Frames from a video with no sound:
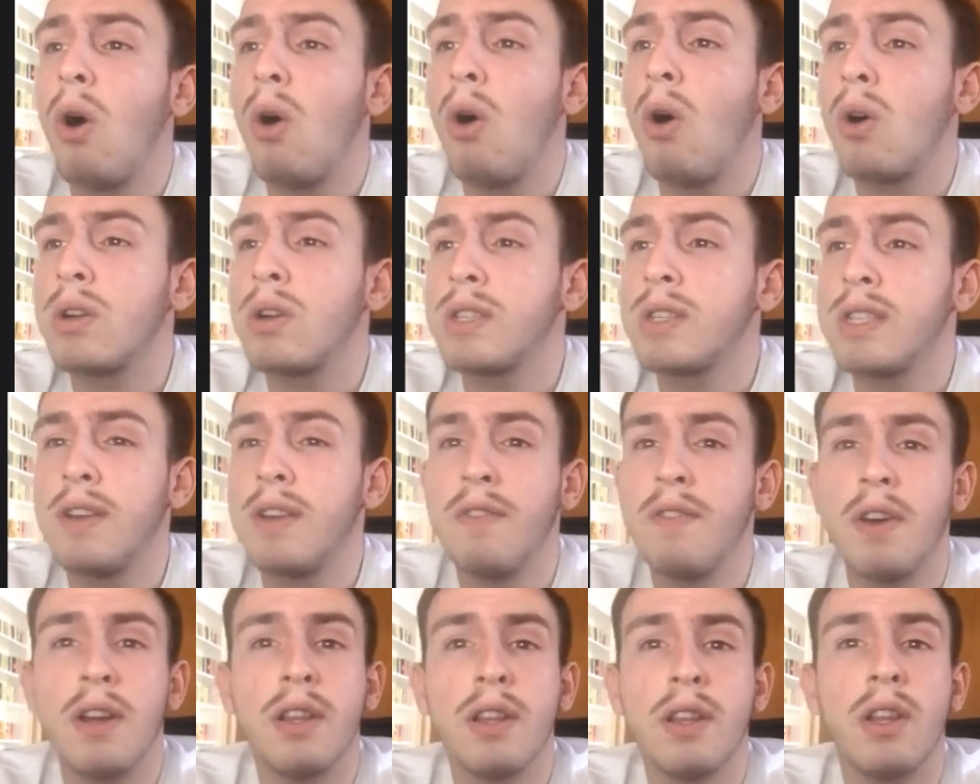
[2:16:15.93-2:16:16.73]
or
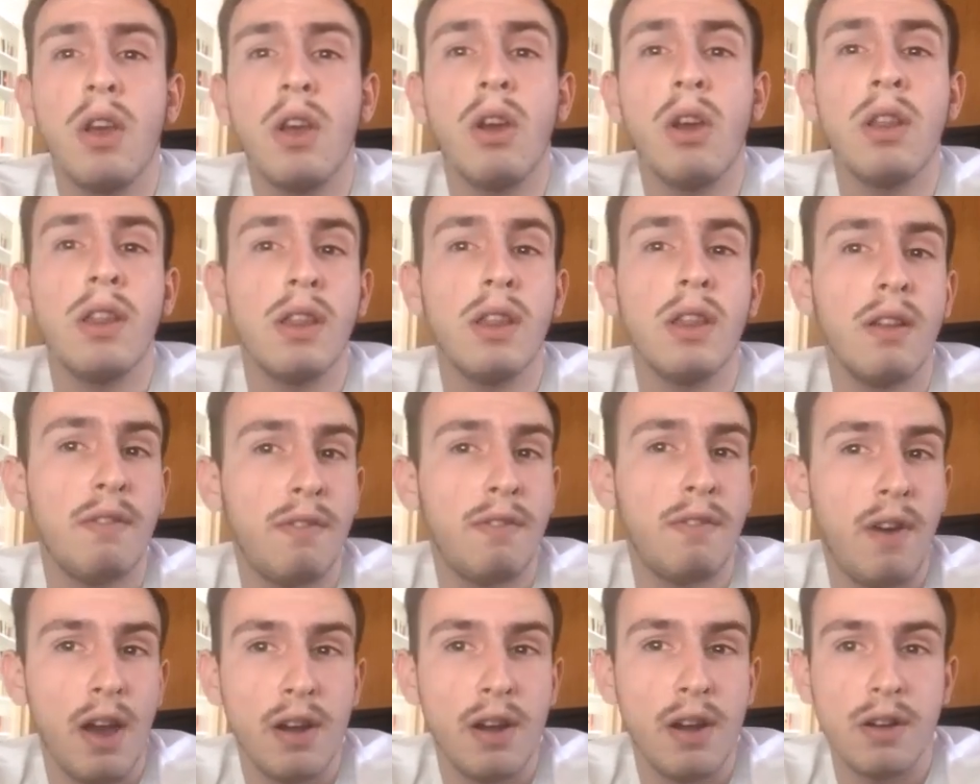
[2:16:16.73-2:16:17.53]
severity of the
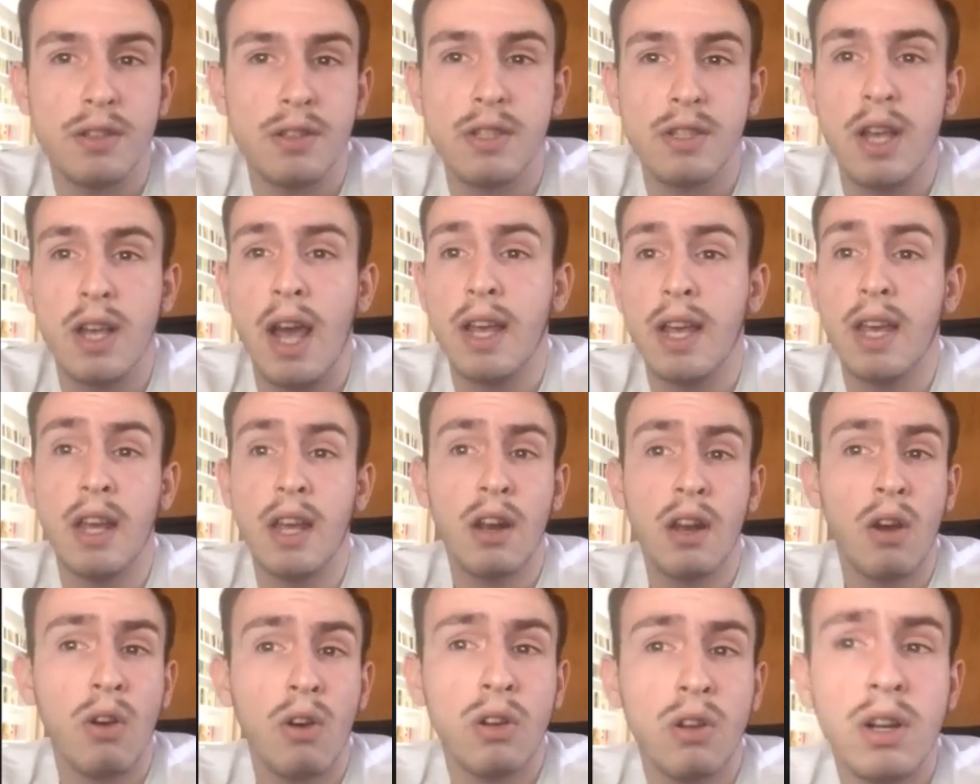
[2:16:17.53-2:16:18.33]
virus, I
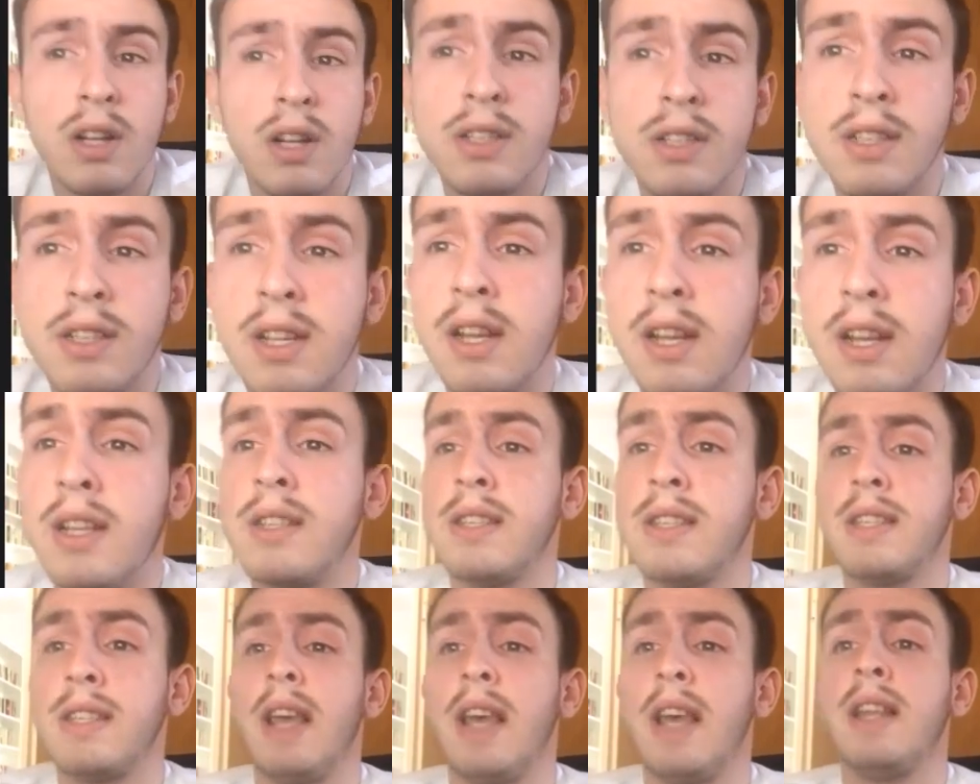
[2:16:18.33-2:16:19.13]
can honestly
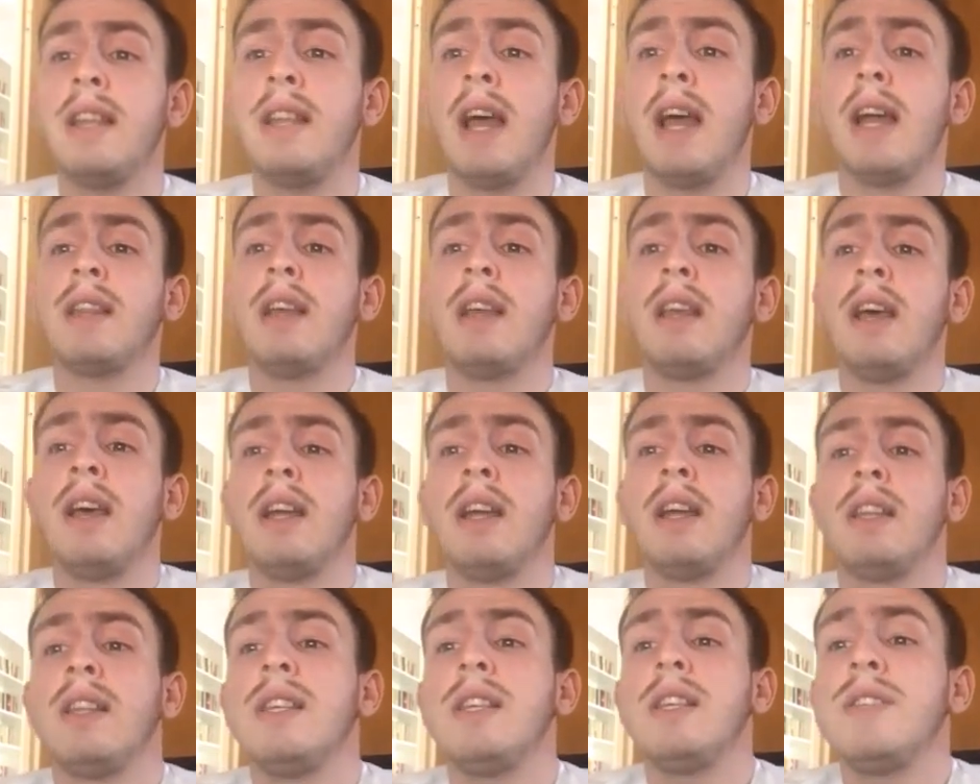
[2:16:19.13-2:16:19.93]
say that
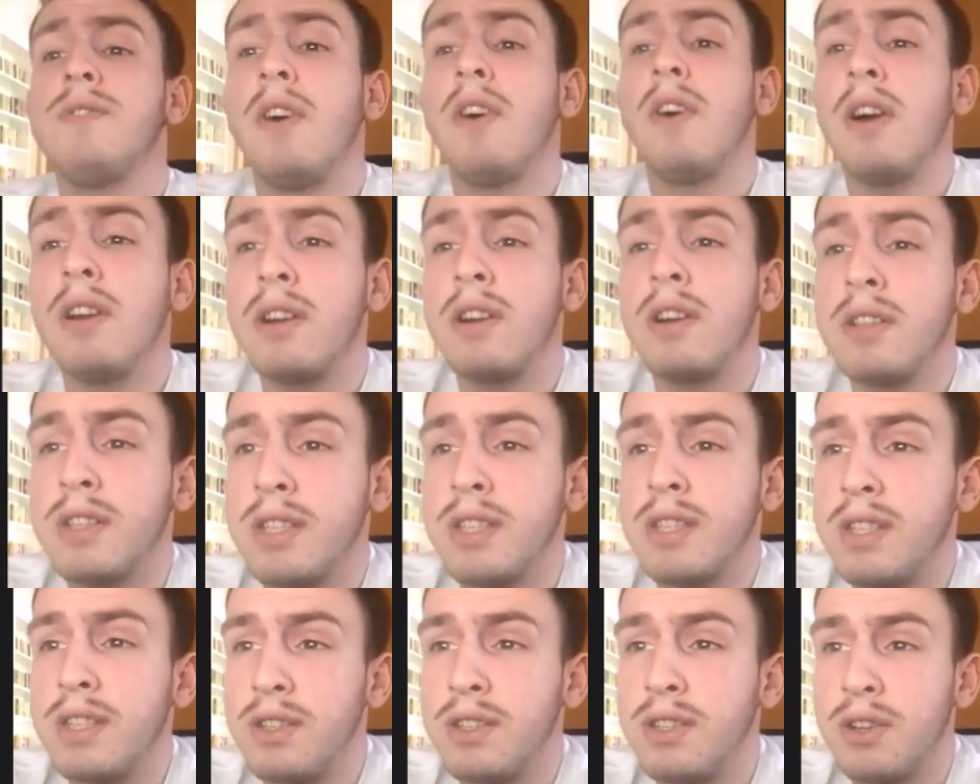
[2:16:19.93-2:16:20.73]
this
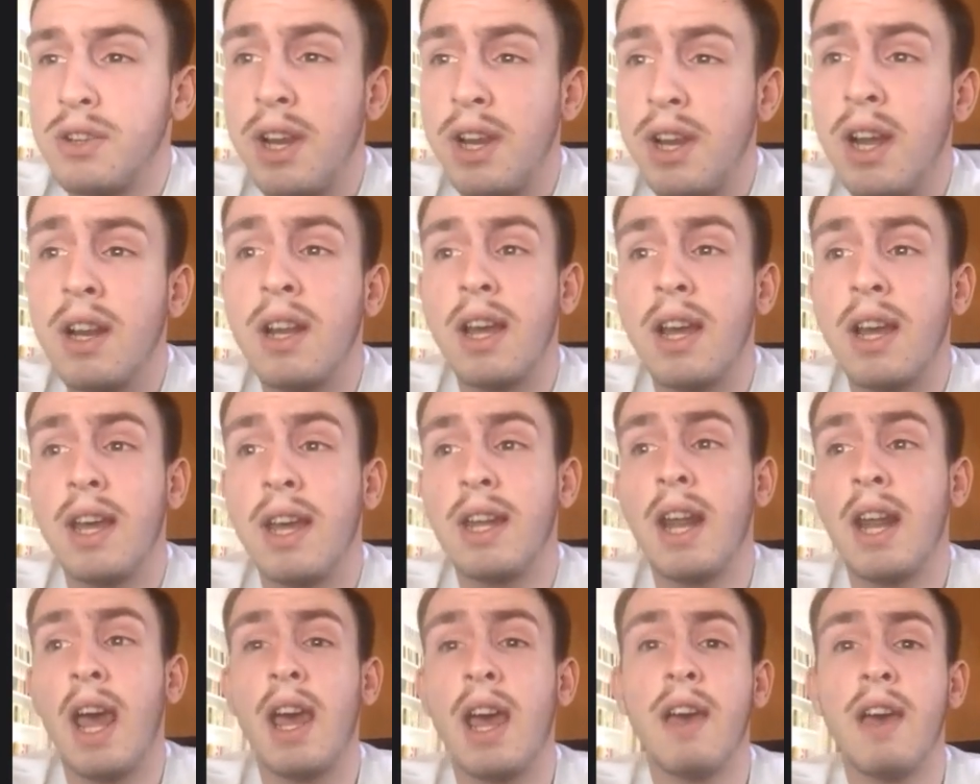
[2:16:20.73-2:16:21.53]
virus is real
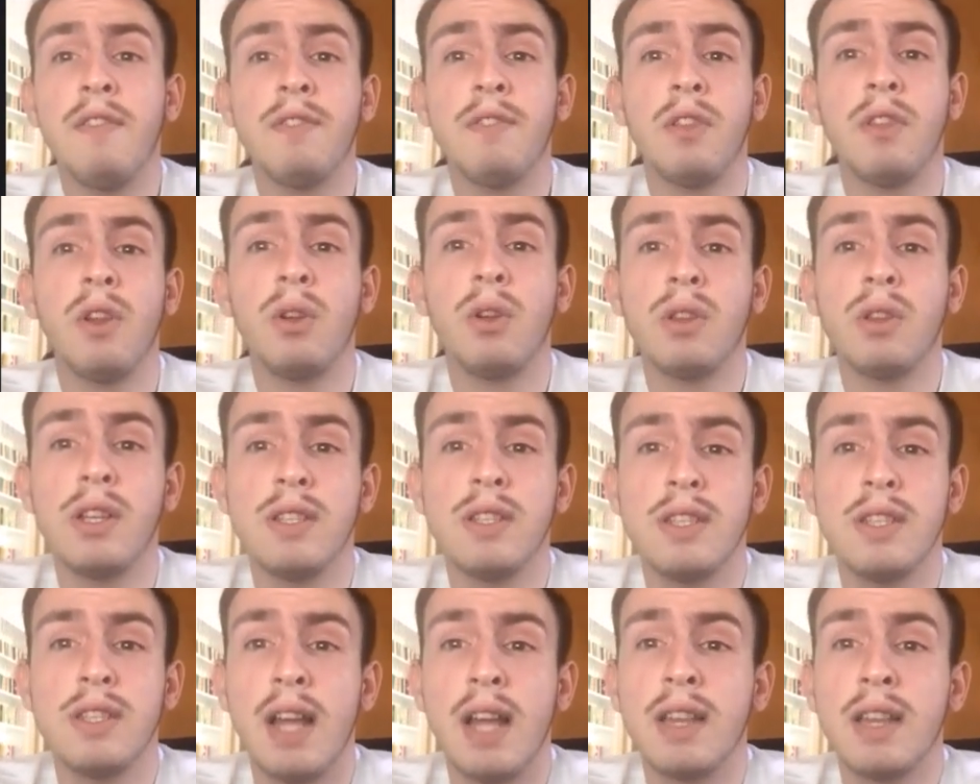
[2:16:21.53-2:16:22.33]
and I have
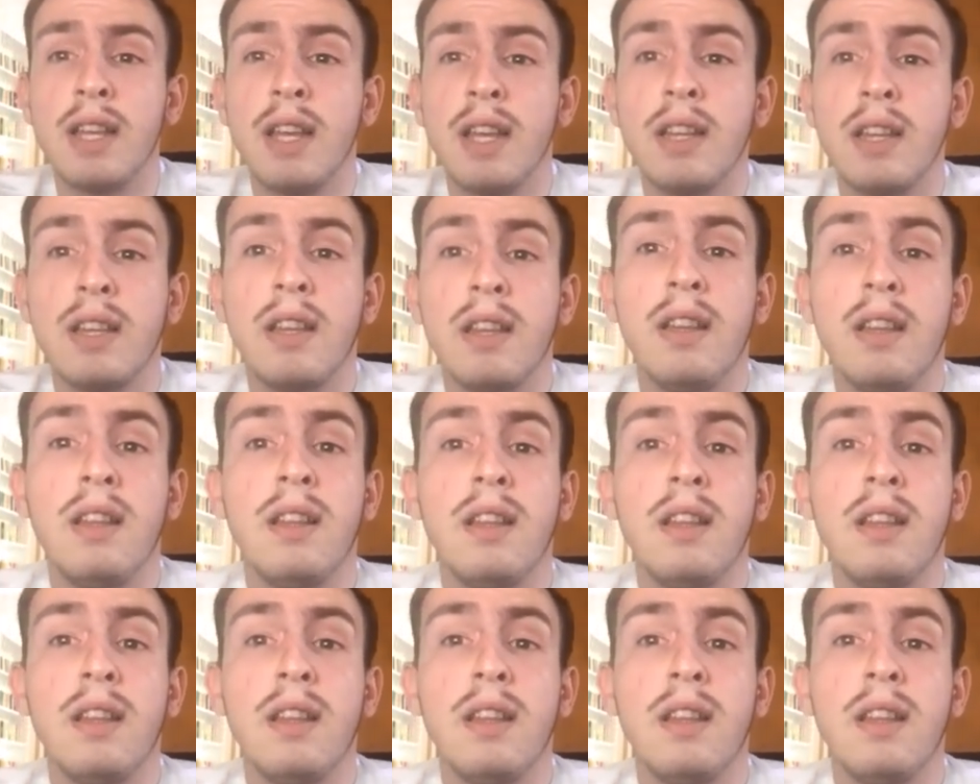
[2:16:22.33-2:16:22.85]
noticed that it